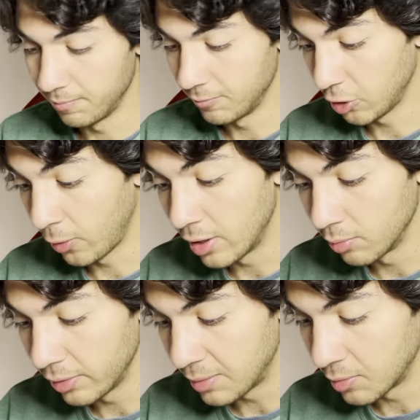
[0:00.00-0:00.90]
So I
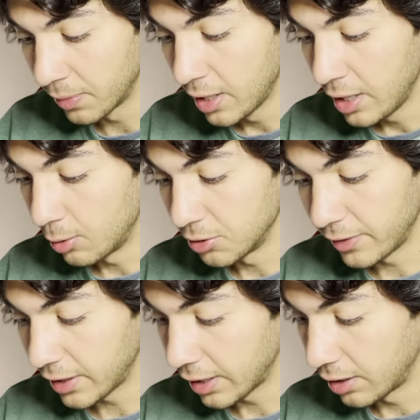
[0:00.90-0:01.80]
don't blame him. It was
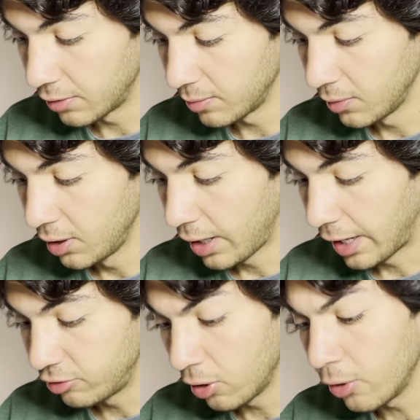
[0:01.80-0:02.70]
very kind of him.
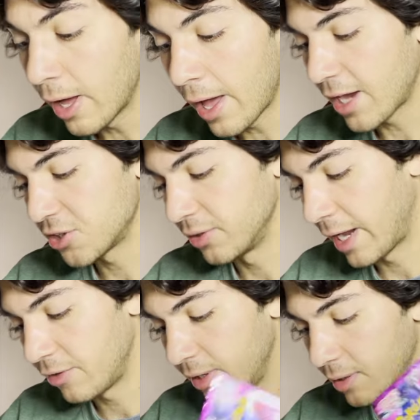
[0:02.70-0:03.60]
I oh no, actually
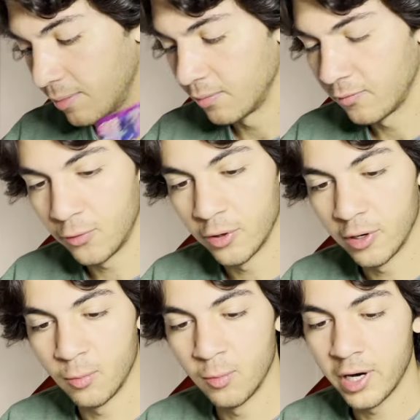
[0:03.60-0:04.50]
I traded him for
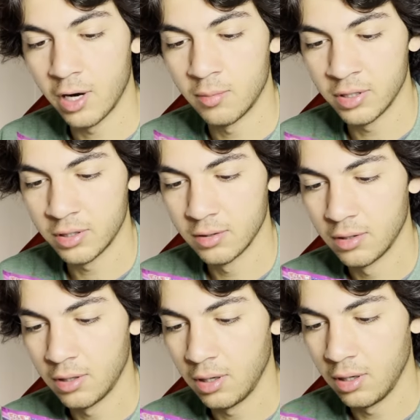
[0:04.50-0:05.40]
one Arbok
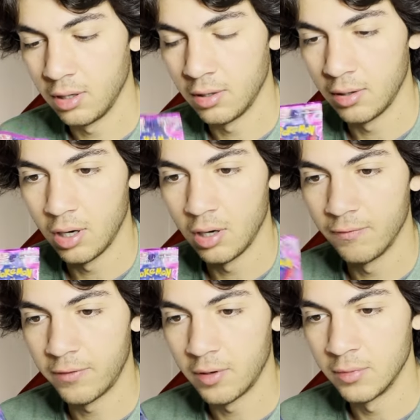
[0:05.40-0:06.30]
uh, uh,
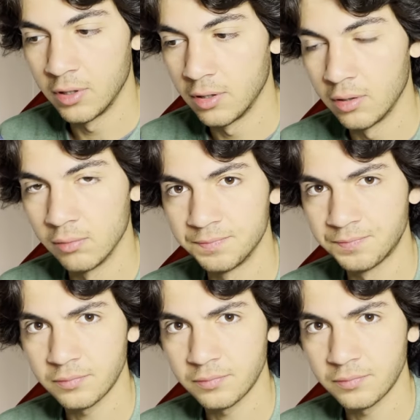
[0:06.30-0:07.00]
from um,